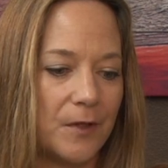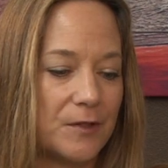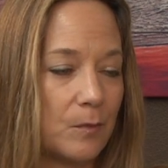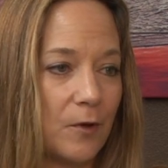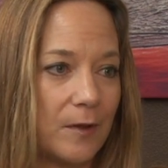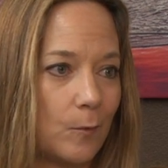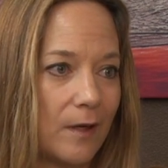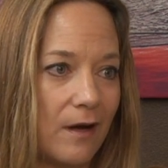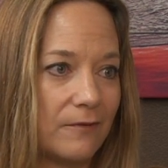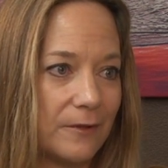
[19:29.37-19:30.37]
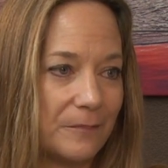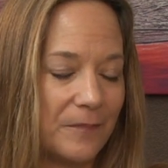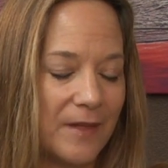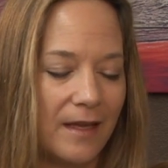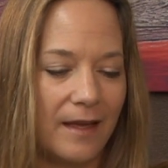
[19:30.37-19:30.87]
there's more than one offer.
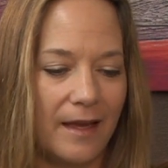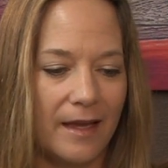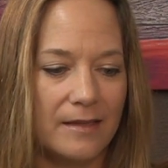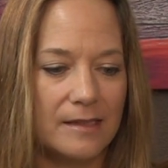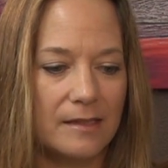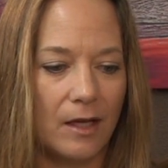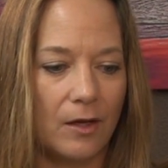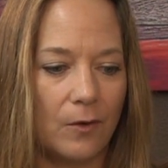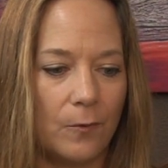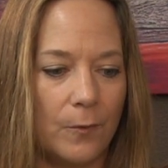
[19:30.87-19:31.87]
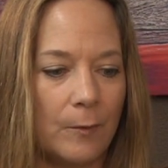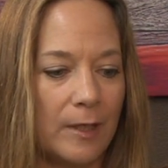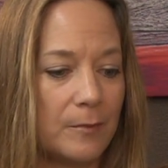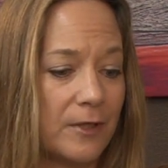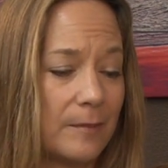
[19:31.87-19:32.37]
And so we
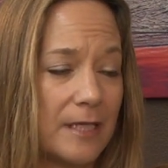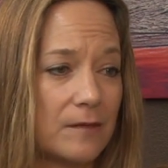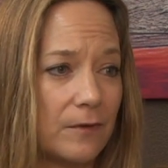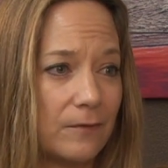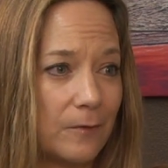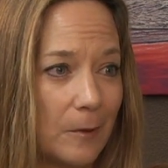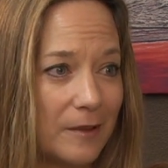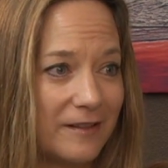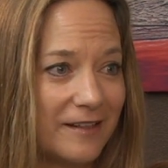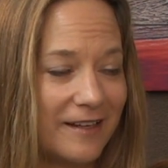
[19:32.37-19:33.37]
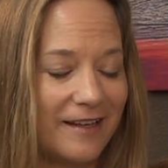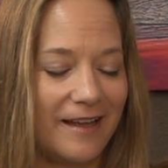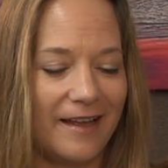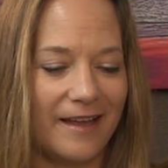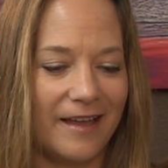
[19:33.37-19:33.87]
want to put our best foot forward
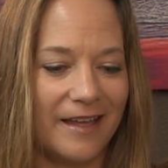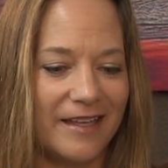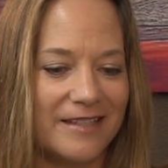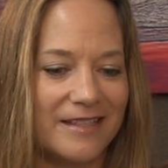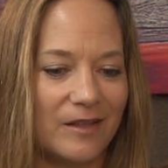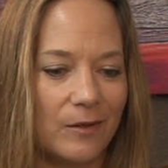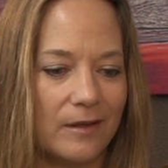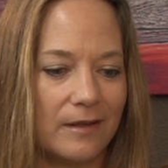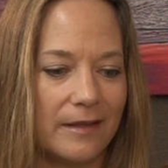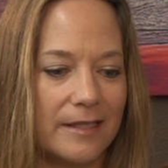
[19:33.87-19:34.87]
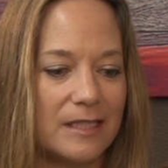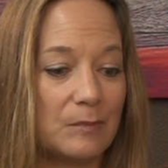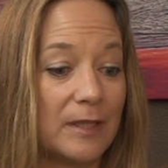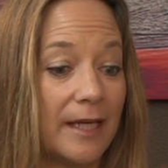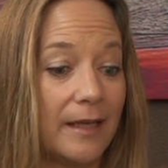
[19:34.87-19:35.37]
and
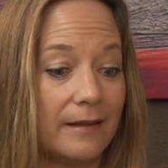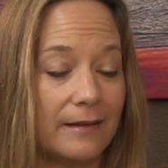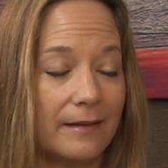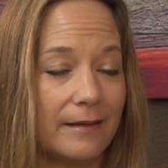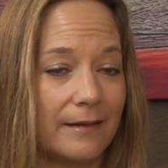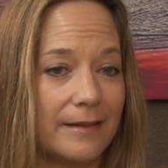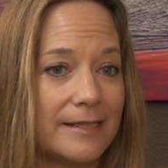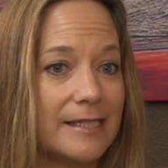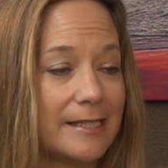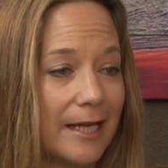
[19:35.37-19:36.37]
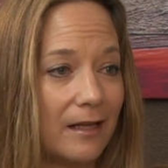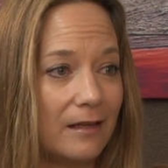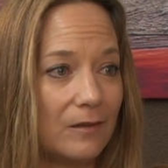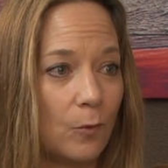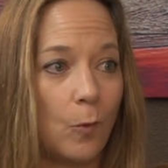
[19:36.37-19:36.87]
explain in
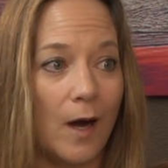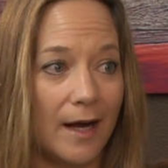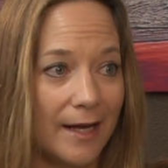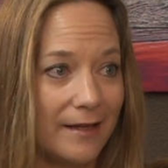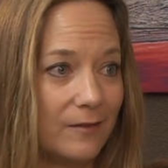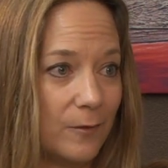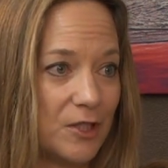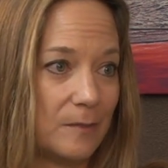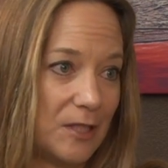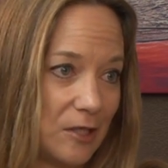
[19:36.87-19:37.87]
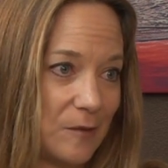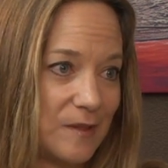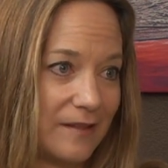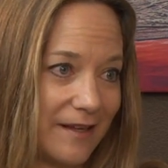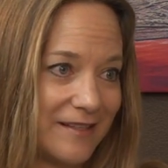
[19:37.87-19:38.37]
detail why we should be
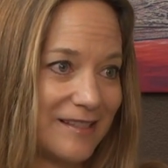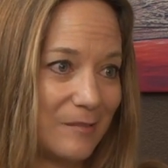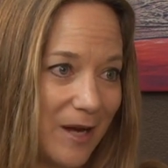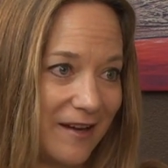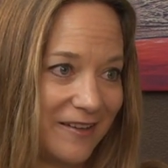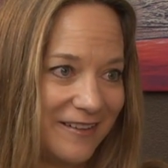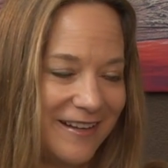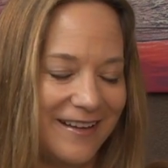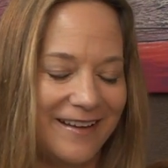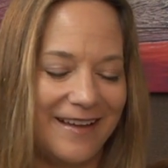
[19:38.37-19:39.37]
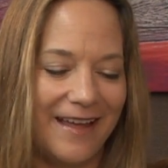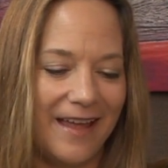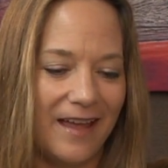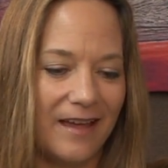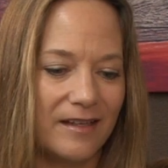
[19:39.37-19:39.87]
chosen as the buyer.
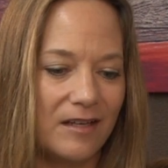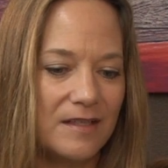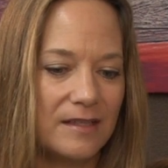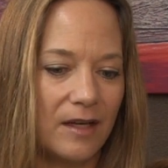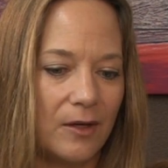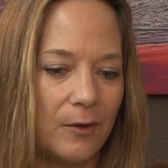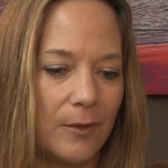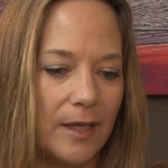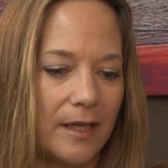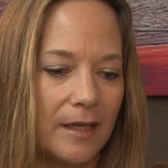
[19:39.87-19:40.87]
And also,